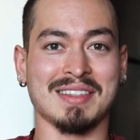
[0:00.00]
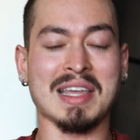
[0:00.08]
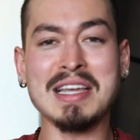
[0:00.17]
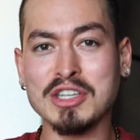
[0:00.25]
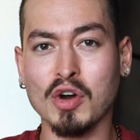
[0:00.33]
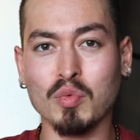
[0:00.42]

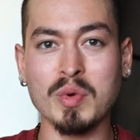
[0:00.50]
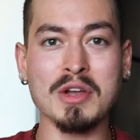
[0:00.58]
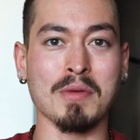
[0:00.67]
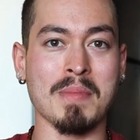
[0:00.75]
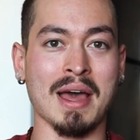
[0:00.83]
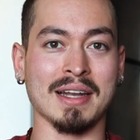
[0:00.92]
These are
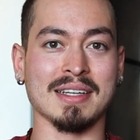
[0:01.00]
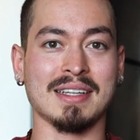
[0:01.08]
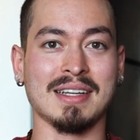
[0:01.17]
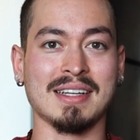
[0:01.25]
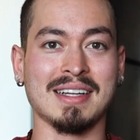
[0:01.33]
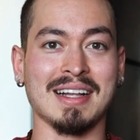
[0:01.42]
real men.
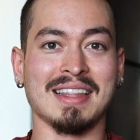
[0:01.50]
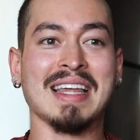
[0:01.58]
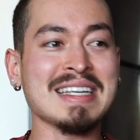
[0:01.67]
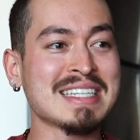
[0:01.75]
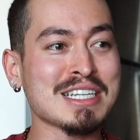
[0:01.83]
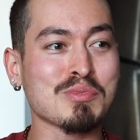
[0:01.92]

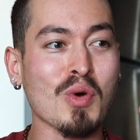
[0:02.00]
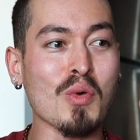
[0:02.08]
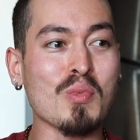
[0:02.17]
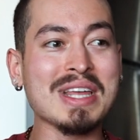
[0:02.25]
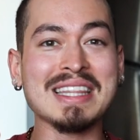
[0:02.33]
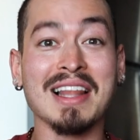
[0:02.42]
This is
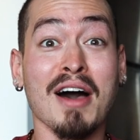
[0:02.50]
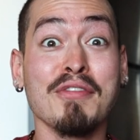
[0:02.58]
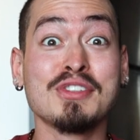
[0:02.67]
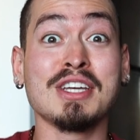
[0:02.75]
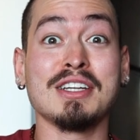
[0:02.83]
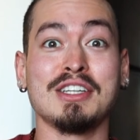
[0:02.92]
what we
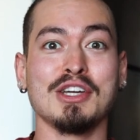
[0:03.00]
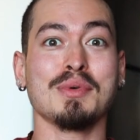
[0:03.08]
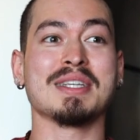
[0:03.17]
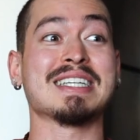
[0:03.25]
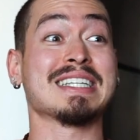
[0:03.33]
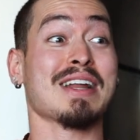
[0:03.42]
love to do.
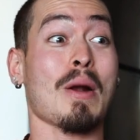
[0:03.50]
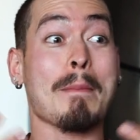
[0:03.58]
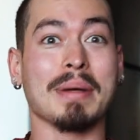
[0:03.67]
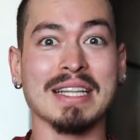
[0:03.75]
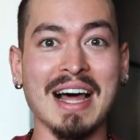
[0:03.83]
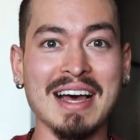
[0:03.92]
This is in our
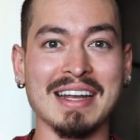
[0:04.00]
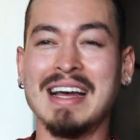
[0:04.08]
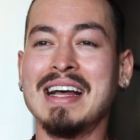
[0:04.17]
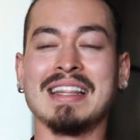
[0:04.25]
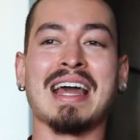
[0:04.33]
blood.